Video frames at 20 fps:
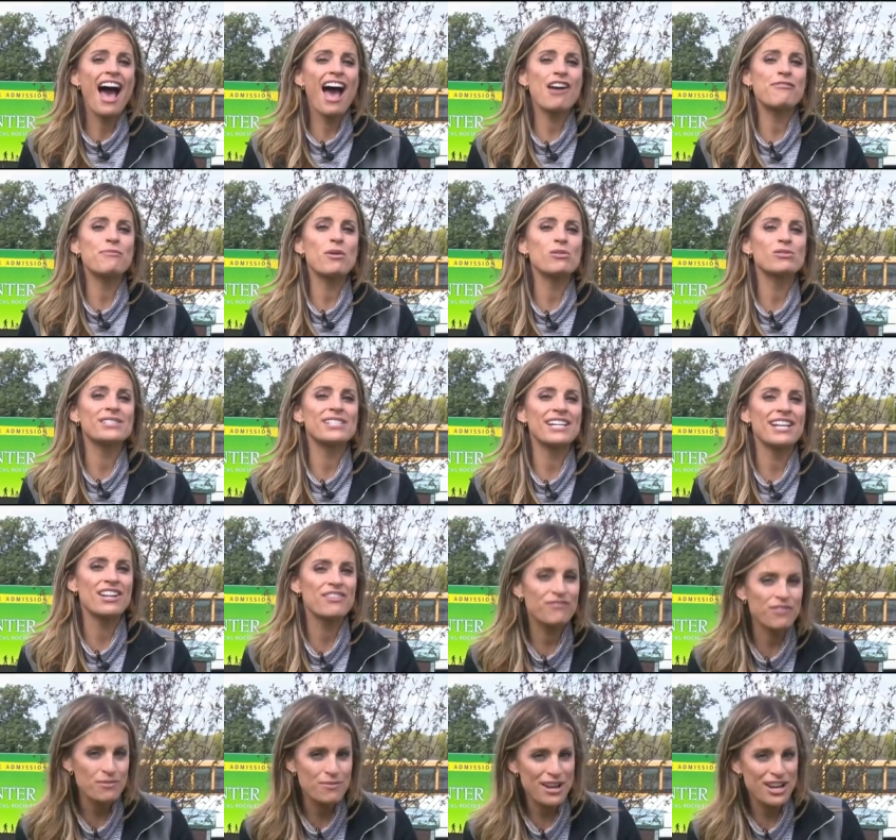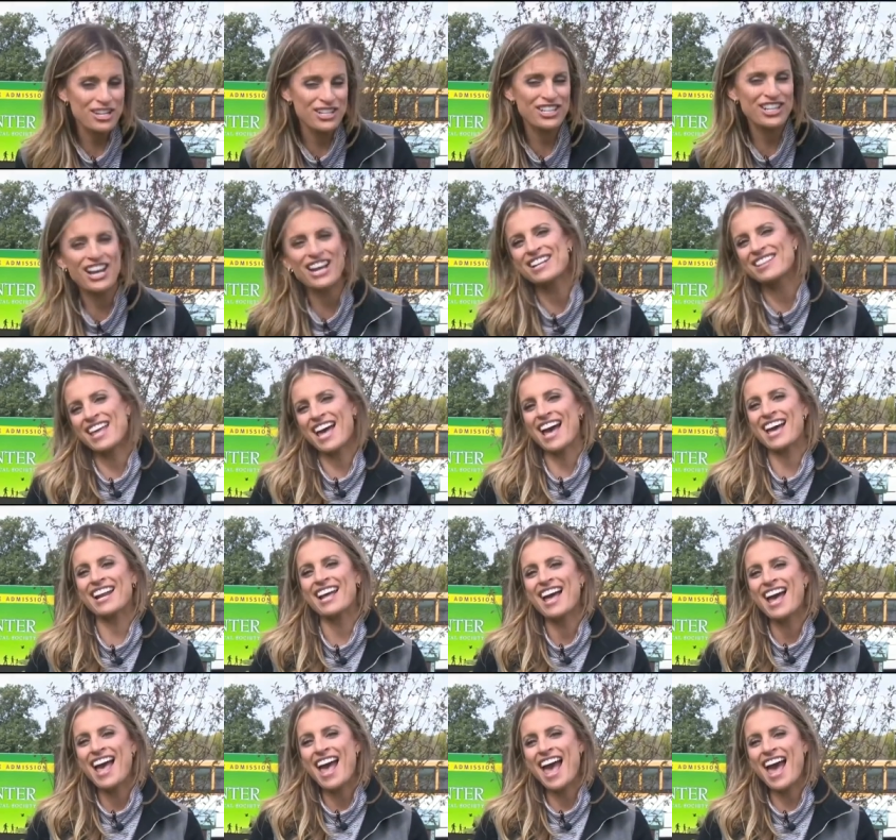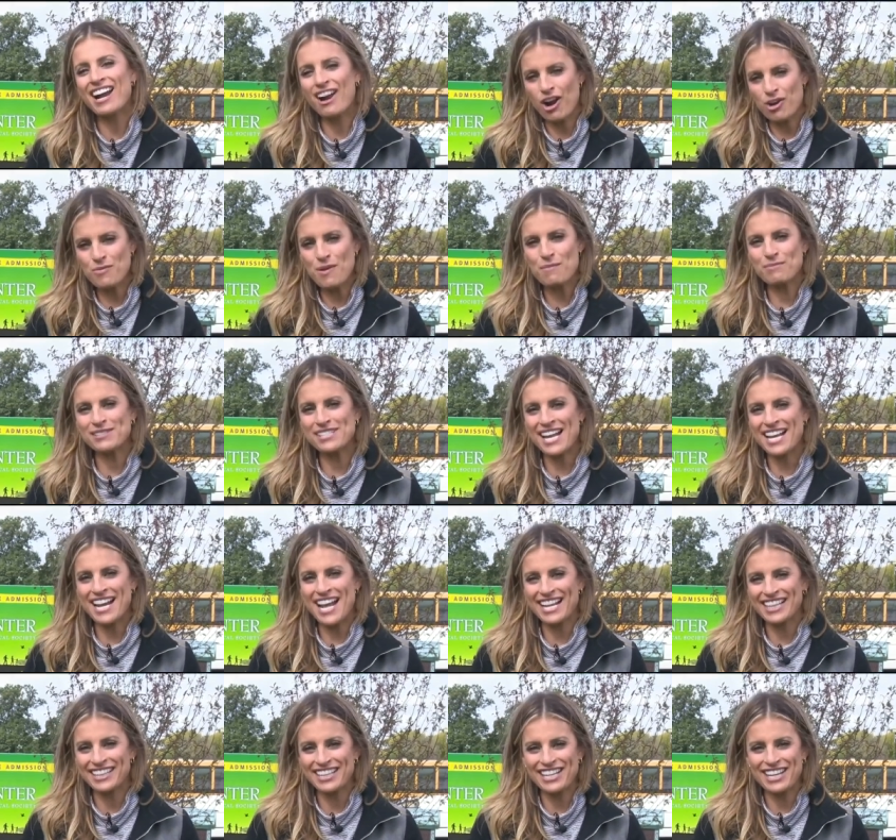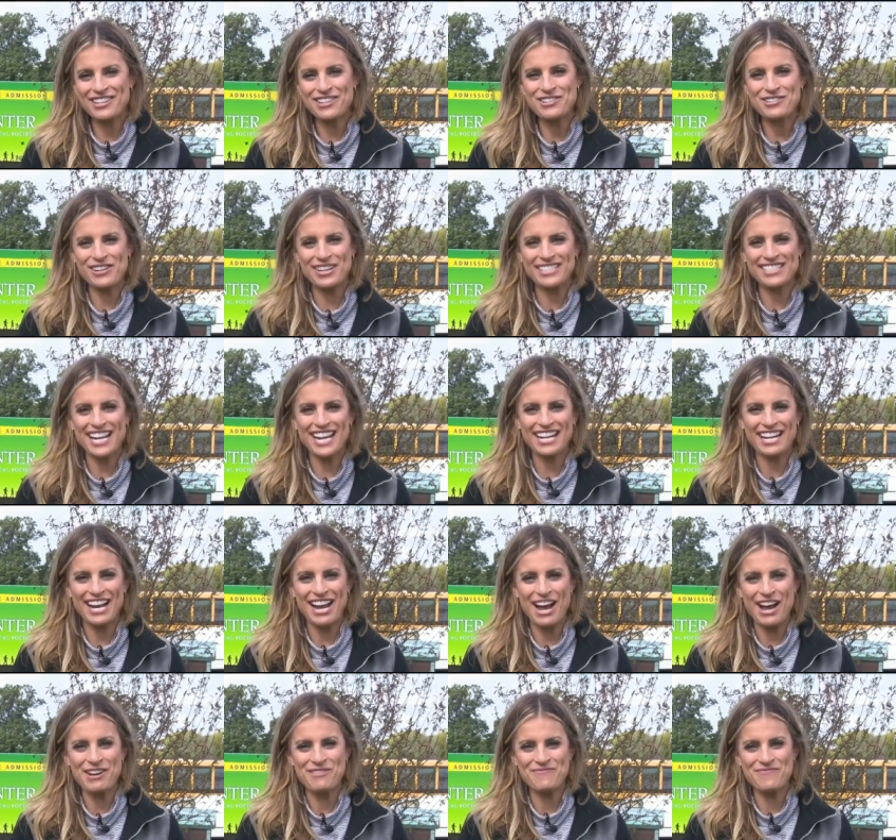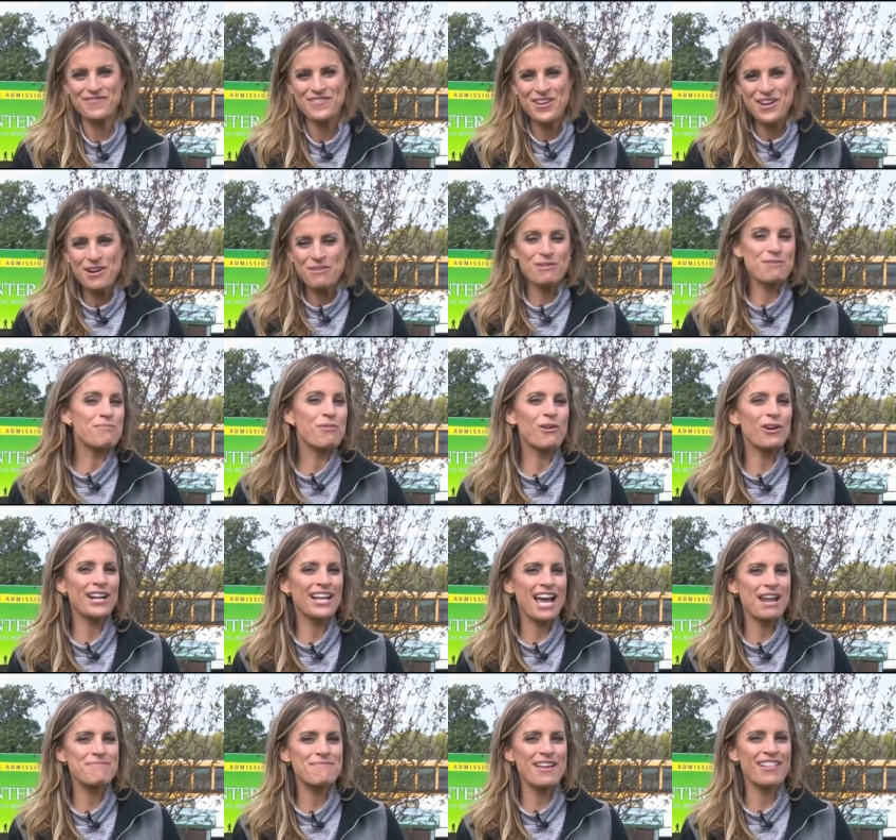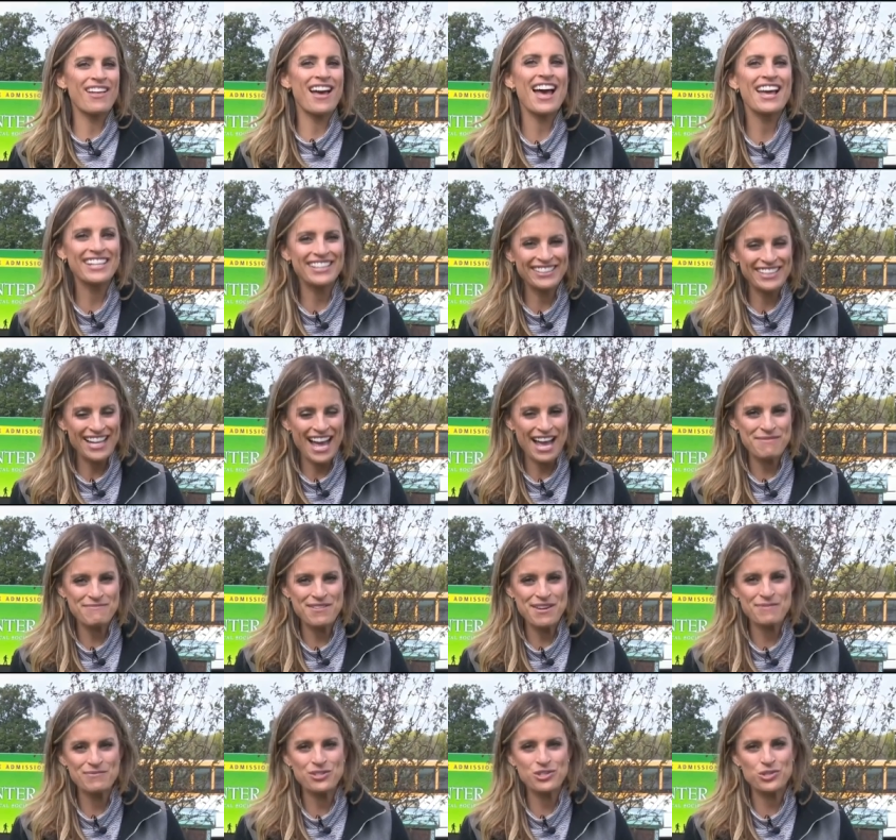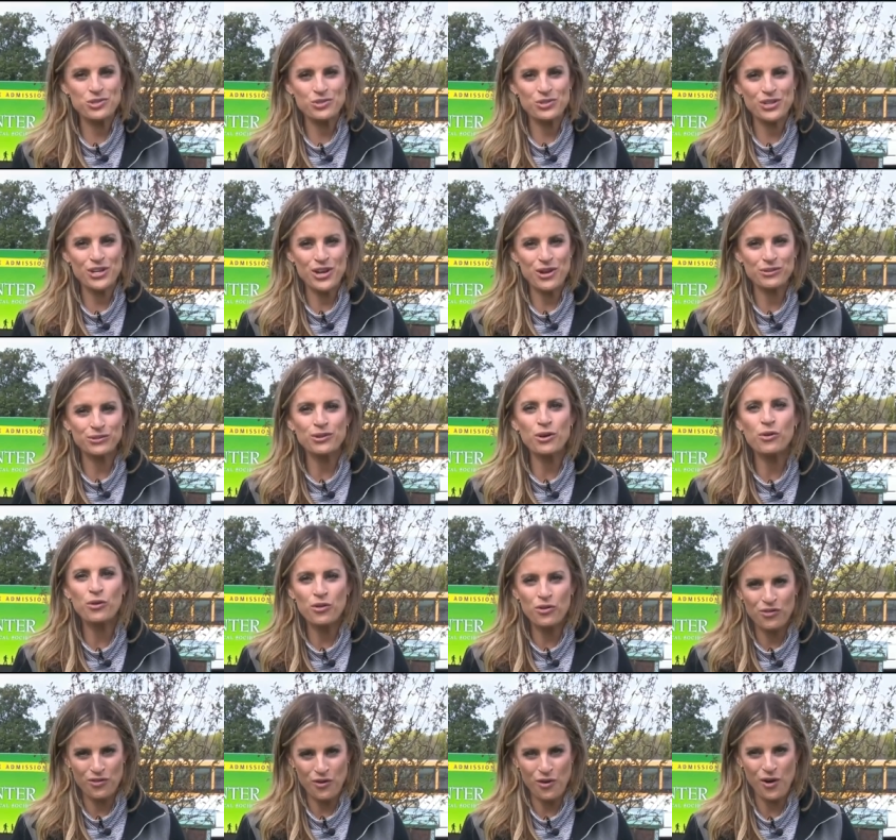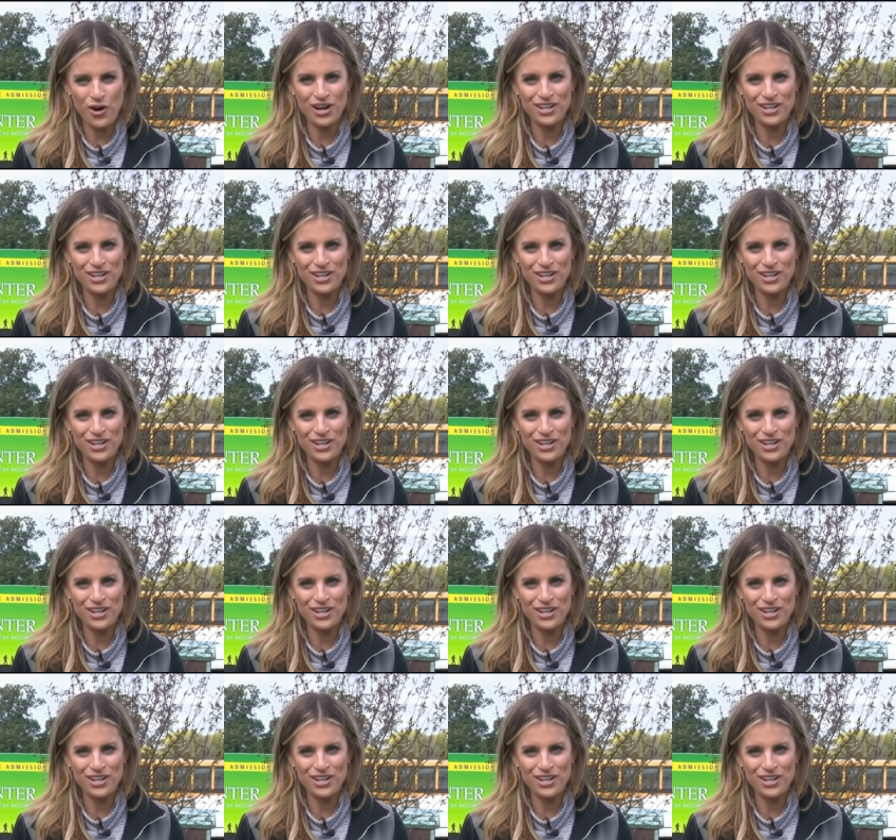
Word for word: I've posted information on that at our website at clickondetroit.com. Reporting on Belle Isle, I'm Kim DeGiulio, Local 4.